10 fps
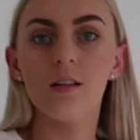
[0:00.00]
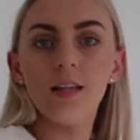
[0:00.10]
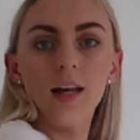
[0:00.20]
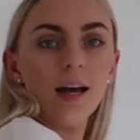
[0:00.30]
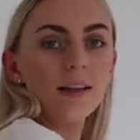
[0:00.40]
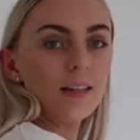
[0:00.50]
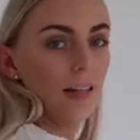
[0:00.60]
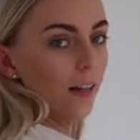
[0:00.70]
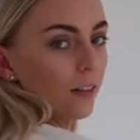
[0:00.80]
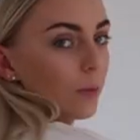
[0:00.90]
Yeah, so
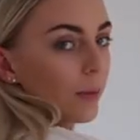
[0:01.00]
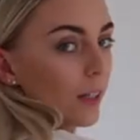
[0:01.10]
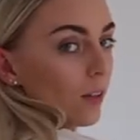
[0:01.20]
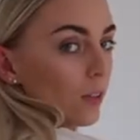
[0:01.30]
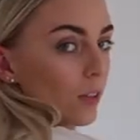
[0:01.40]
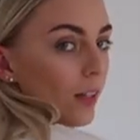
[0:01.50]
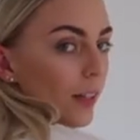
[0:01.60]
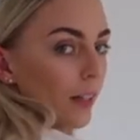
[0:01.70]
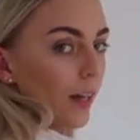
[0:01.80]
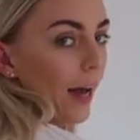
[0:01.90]
that looks pretty cool too.
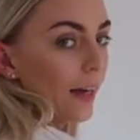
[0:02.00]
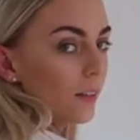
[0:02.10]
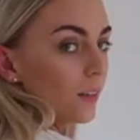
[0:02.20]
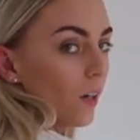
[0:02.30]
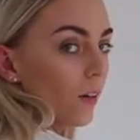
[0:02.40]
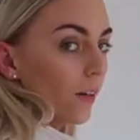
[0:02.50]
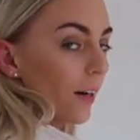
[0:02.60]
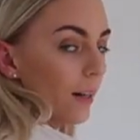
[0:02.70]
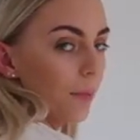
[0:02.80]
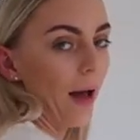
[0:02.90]
Then it hangs longer
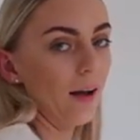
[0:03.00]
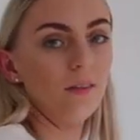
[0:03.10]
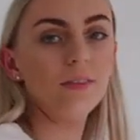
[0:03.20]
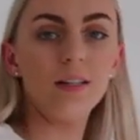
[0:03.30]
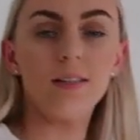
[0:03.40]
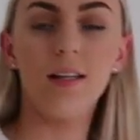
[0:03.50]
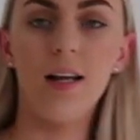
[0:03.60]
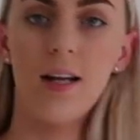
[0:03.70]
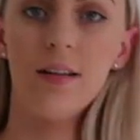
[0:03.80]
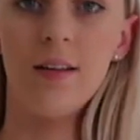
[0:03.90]
at the back,
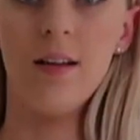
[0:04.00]
obviously